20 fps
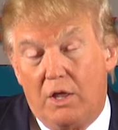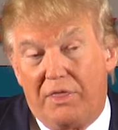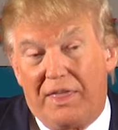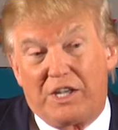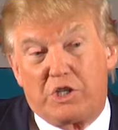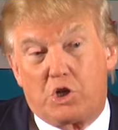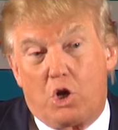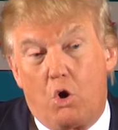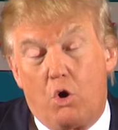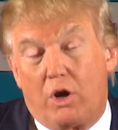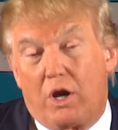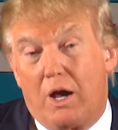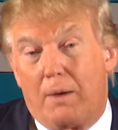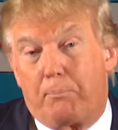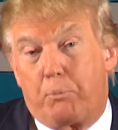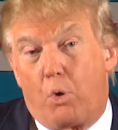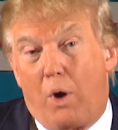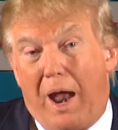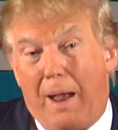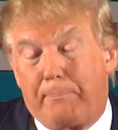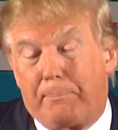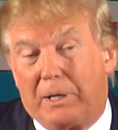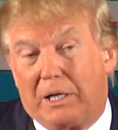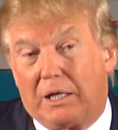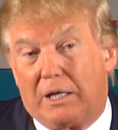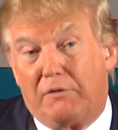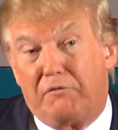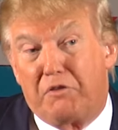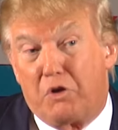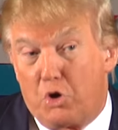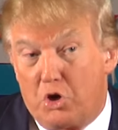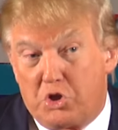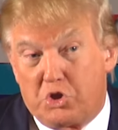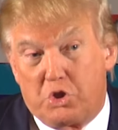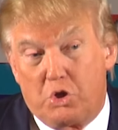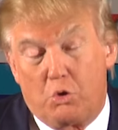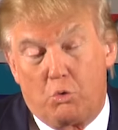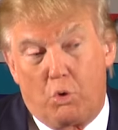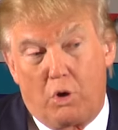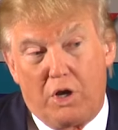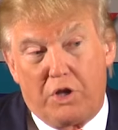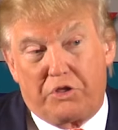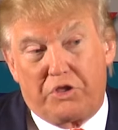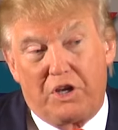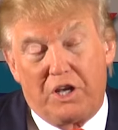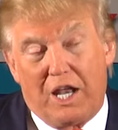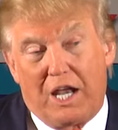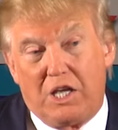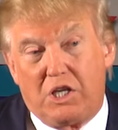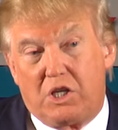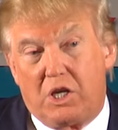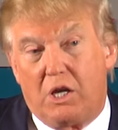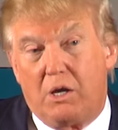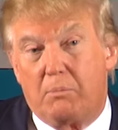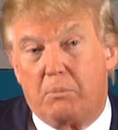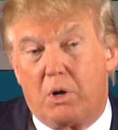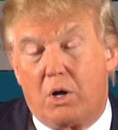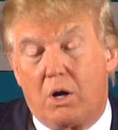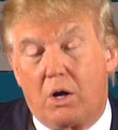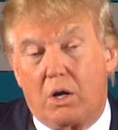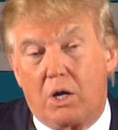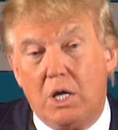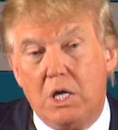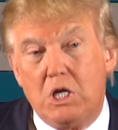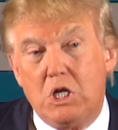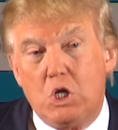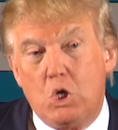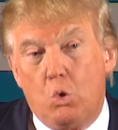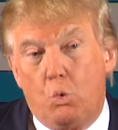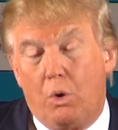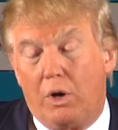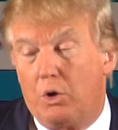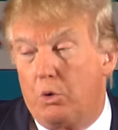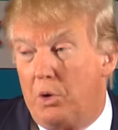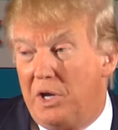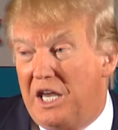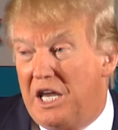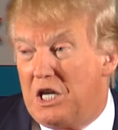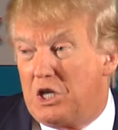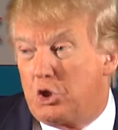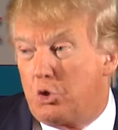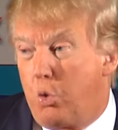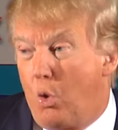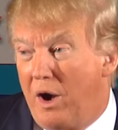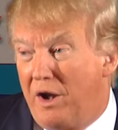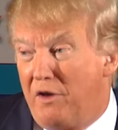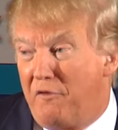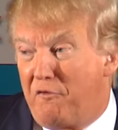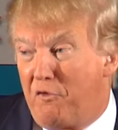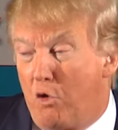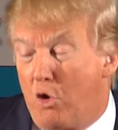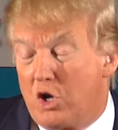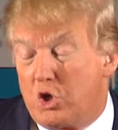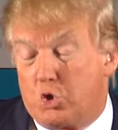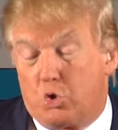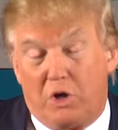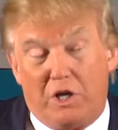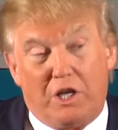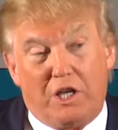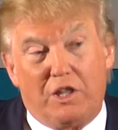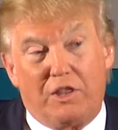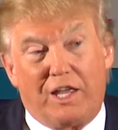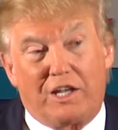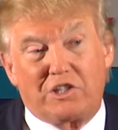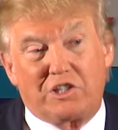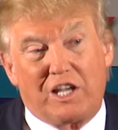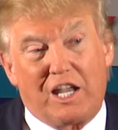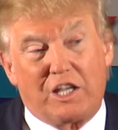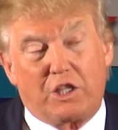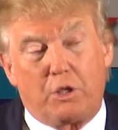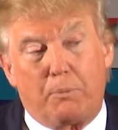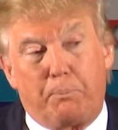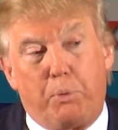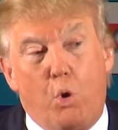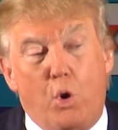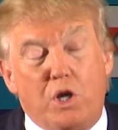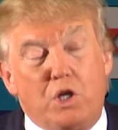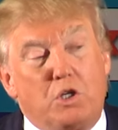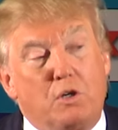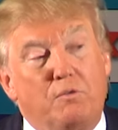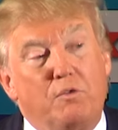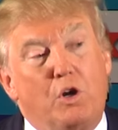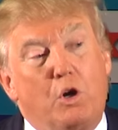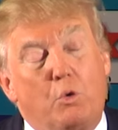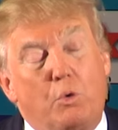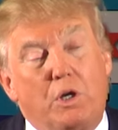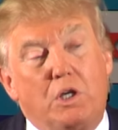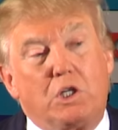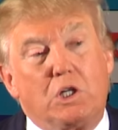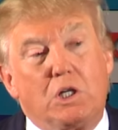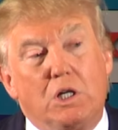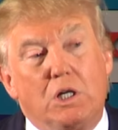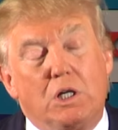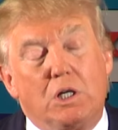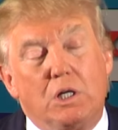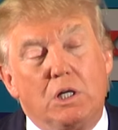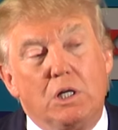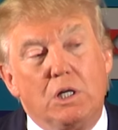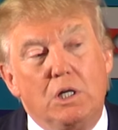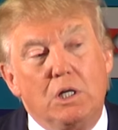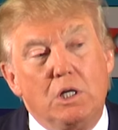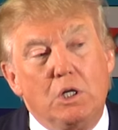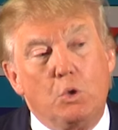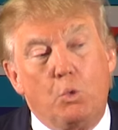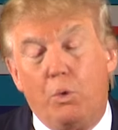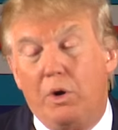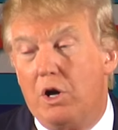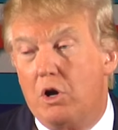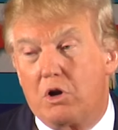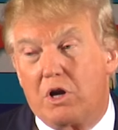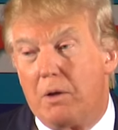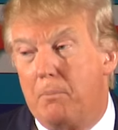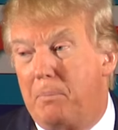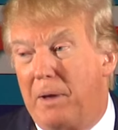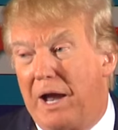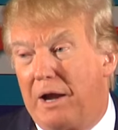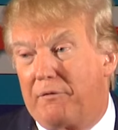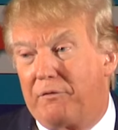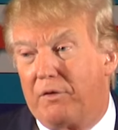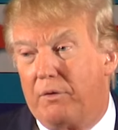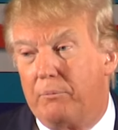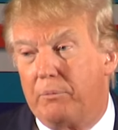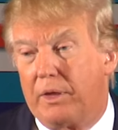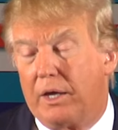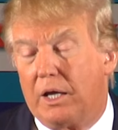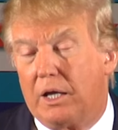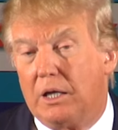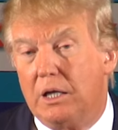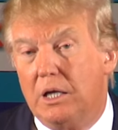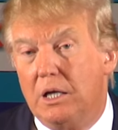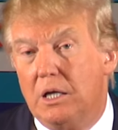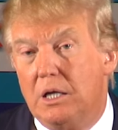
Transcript: That's going up rapidly. Very soon we'll hit the 19 mark. When we hit 24 trillion, that's like the point of no return. We don't come back from that.